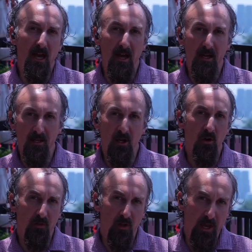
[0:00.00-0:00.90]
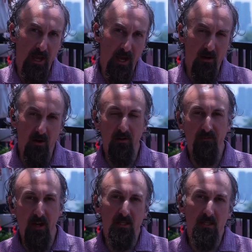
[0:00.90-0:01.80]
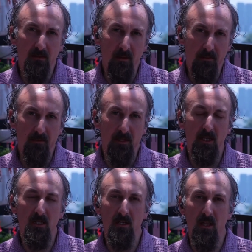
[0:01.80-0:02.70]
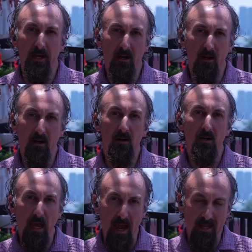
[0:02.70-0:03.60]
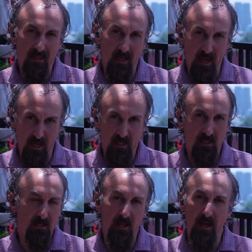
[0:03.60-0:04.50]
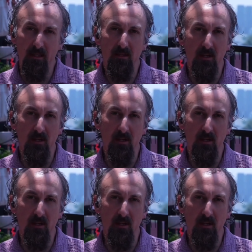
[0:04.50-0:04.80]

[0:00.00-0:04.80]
in an overlay or advanced system optimization layer at the edge, and that,